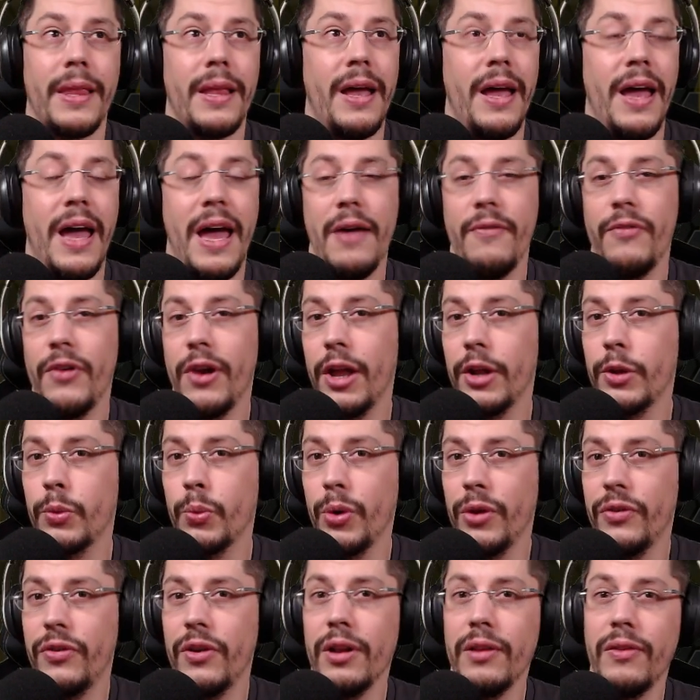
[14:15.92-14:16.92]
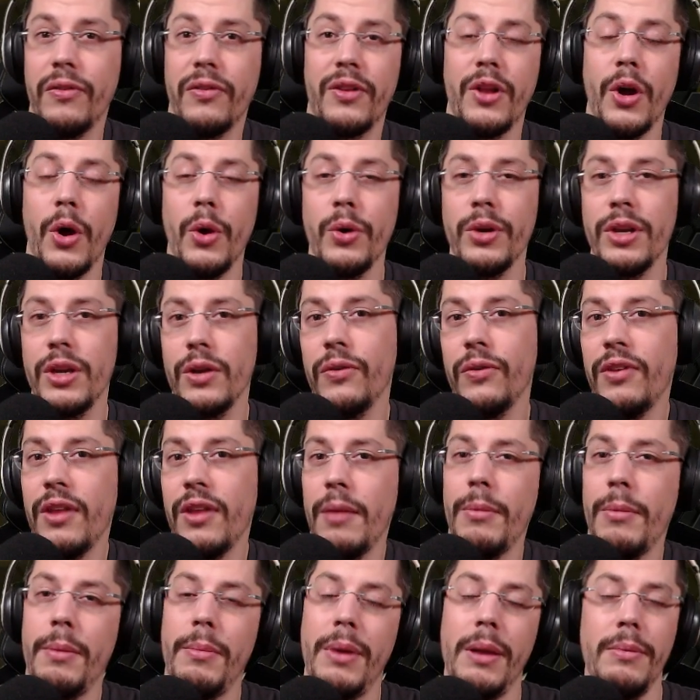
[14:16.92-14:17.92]
Have a lot of wizards, don't use
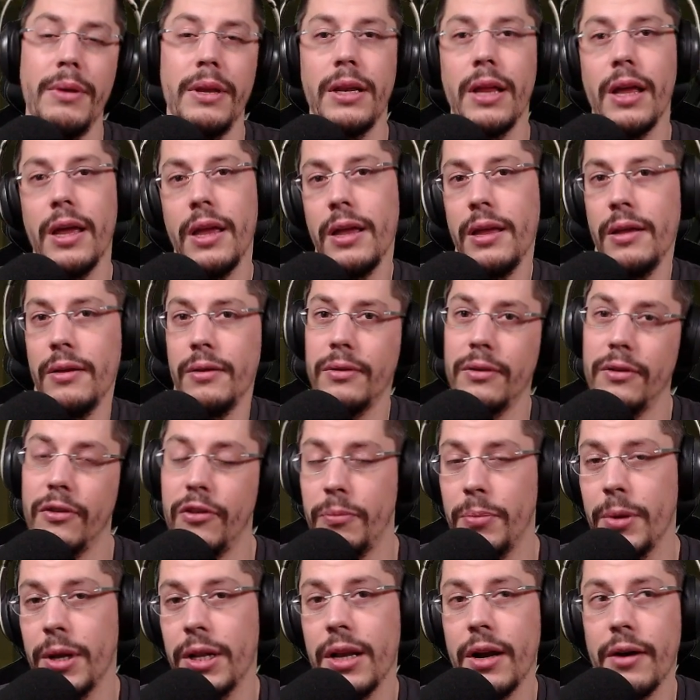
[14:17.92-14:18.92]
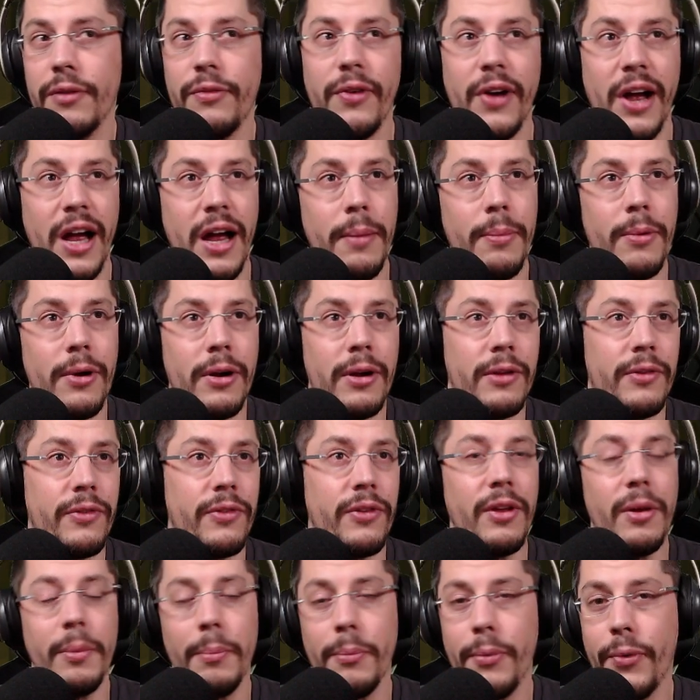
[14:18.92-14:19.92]
them, and maybe they spit their
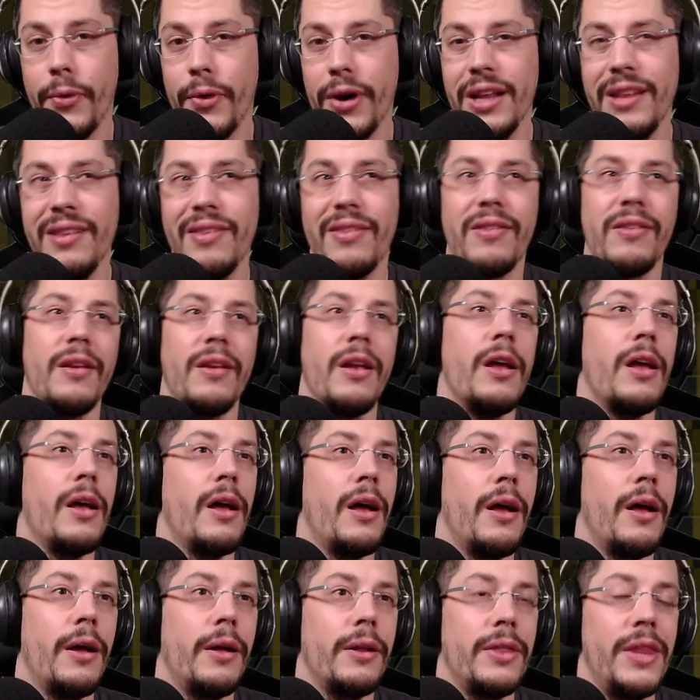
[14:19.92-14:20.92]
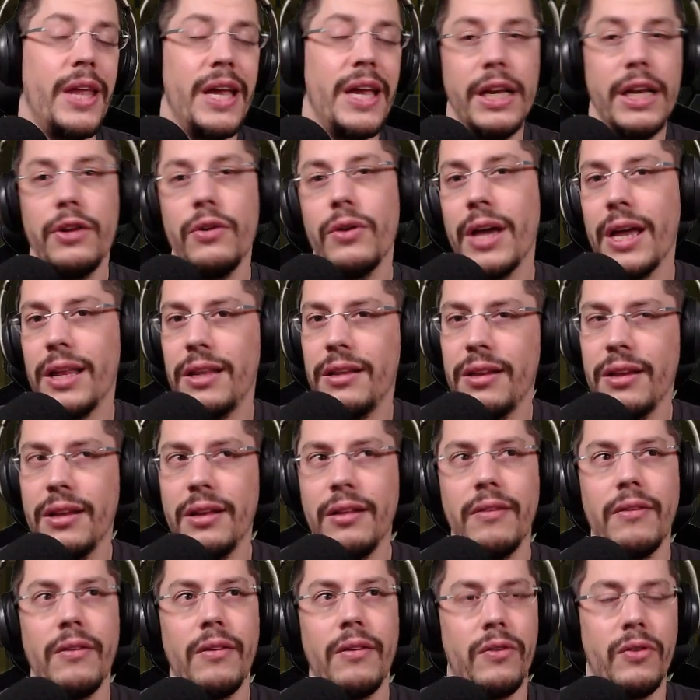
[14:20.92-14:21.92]
fireballs. Prince. They need to get
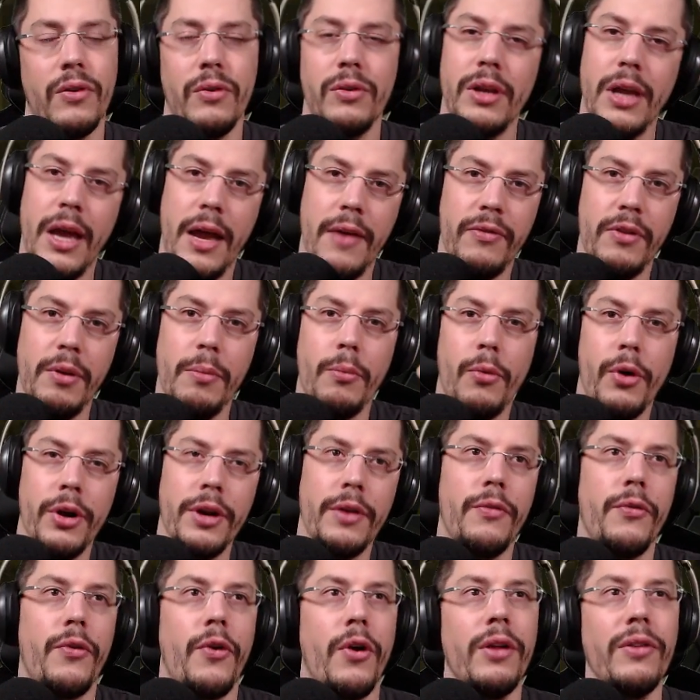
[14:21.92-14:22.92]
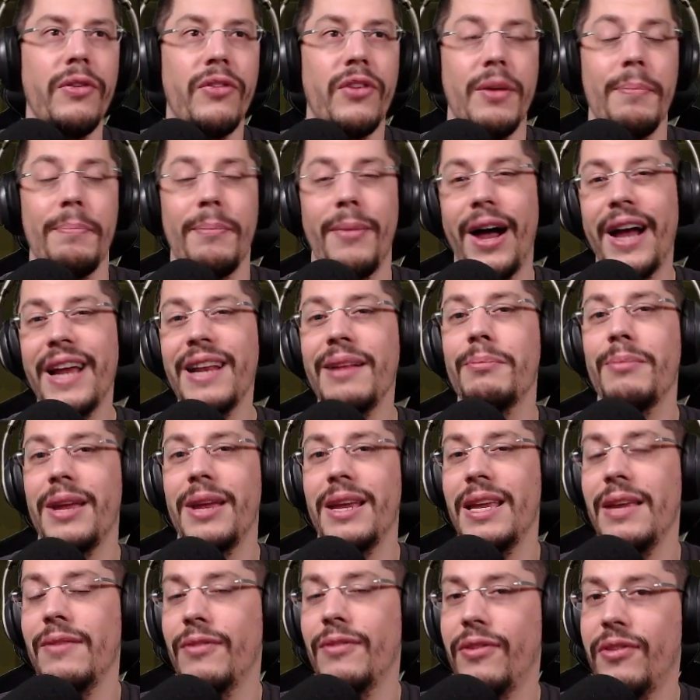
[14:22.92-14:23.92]
hit, so you have them on the front, so it might
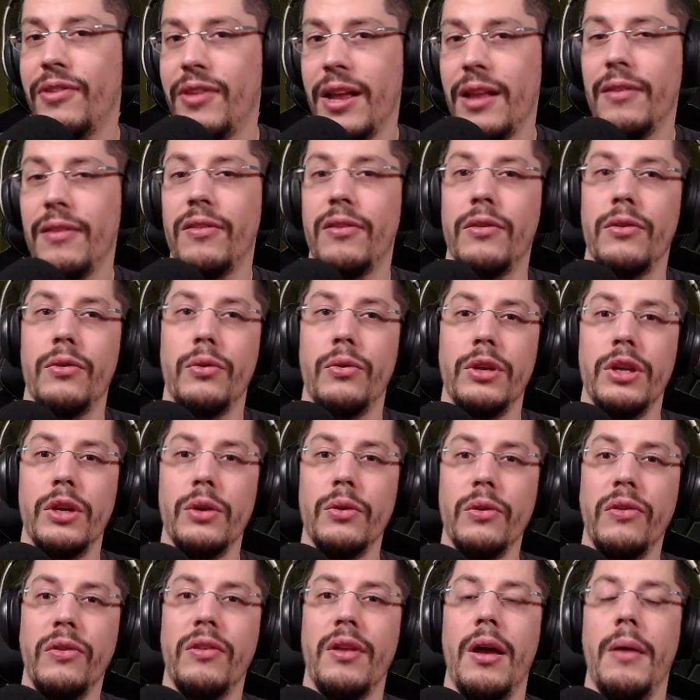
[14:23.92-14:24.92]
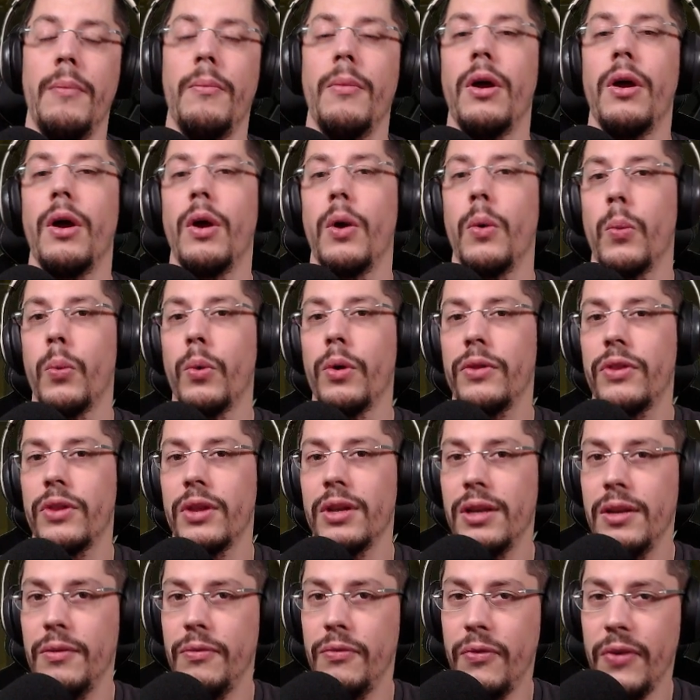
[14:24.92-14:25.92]
make even sense to use them with
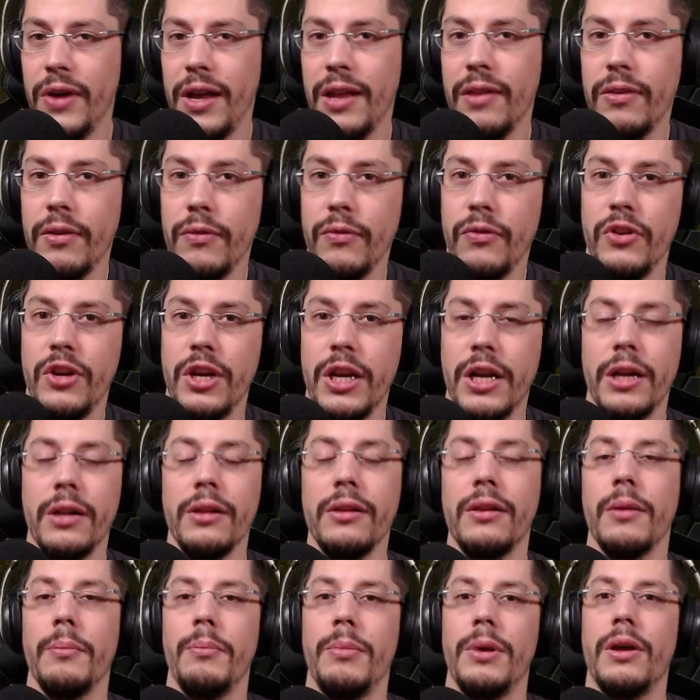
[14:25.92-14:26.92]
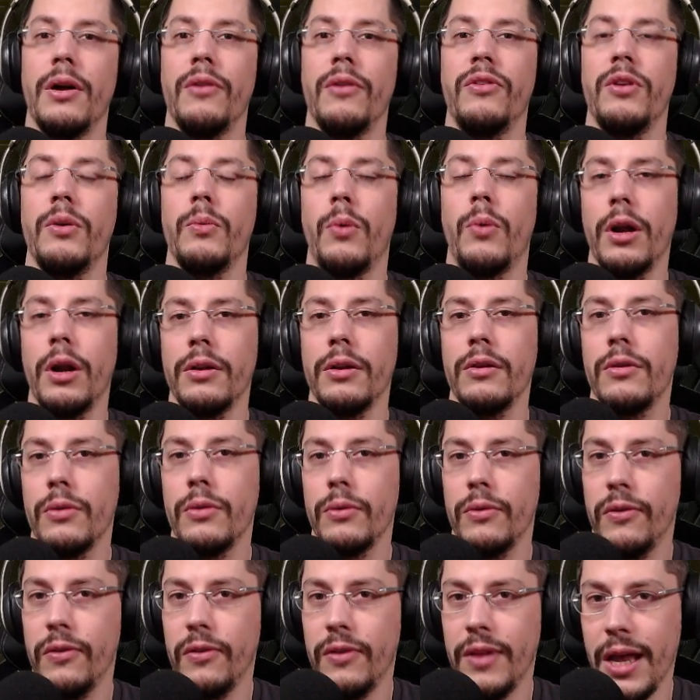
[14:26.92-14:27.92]
the defensive shield, because you want
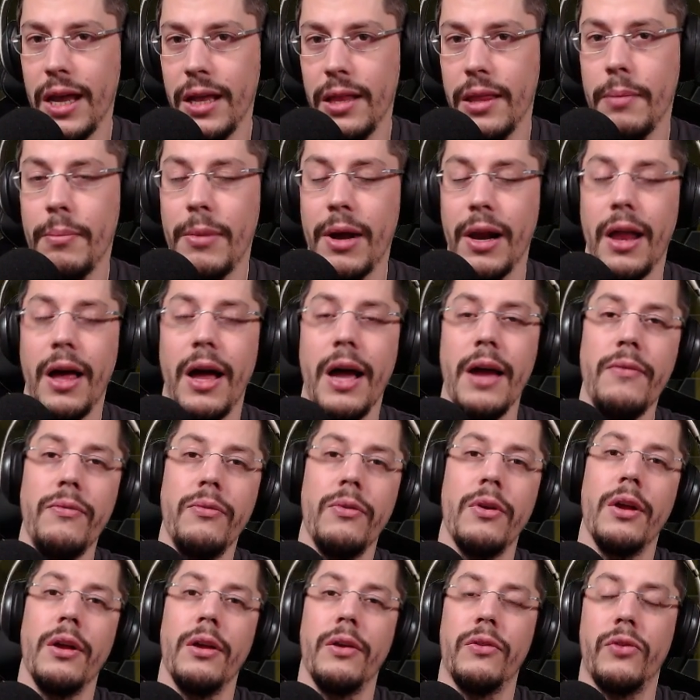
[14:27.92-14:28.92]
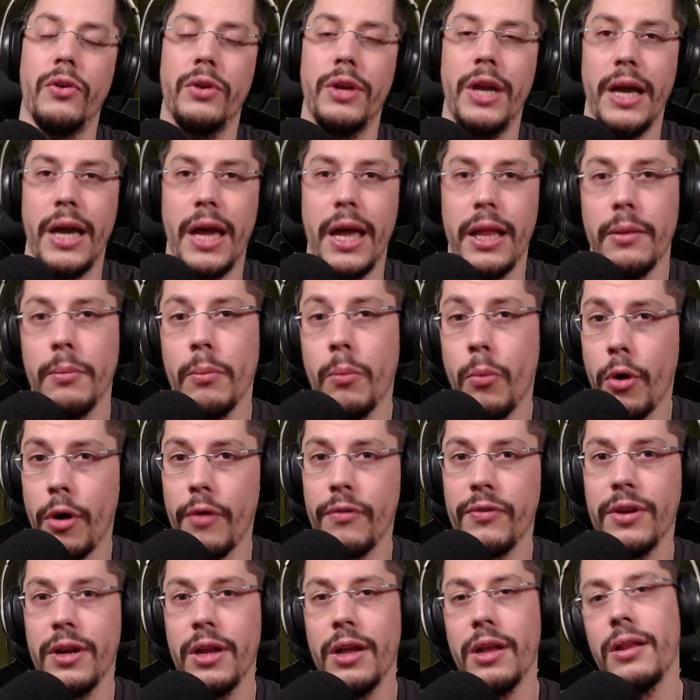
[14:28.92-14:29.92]
to stay them alive, so they get more
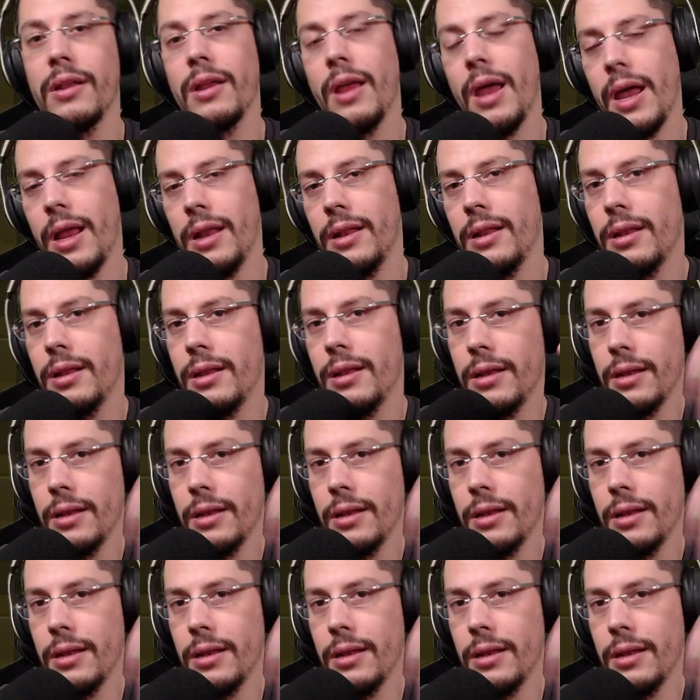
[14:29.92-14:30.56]
often hit, and